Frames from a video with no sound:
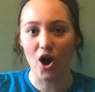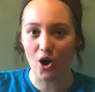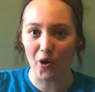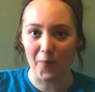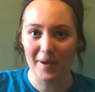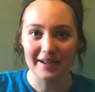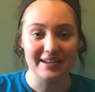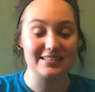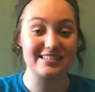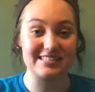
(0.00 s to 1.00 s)
Home.
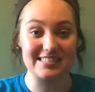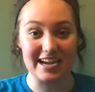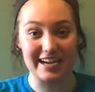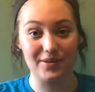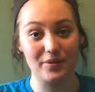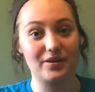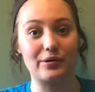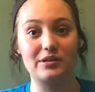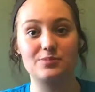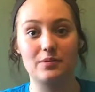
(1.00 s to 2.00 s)
Today we are
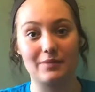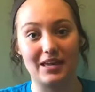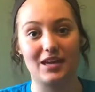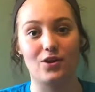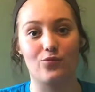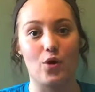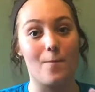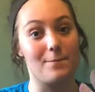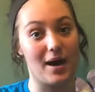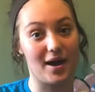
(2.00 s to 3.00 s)
going to be making
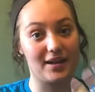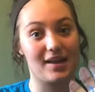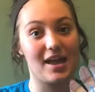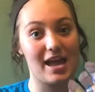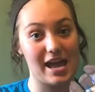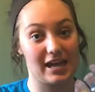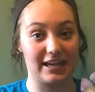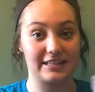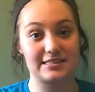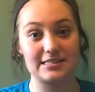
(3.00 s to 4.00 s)
robotic
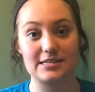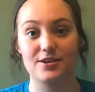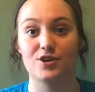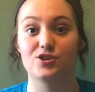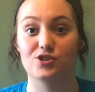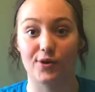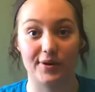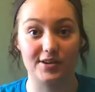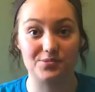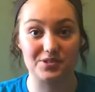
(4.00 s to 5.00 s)
hands. So
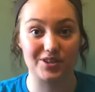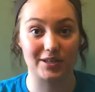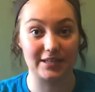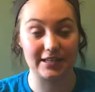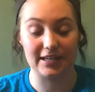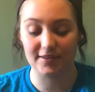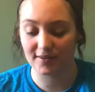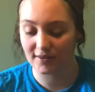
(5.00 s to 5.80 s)
here's what you're going to need.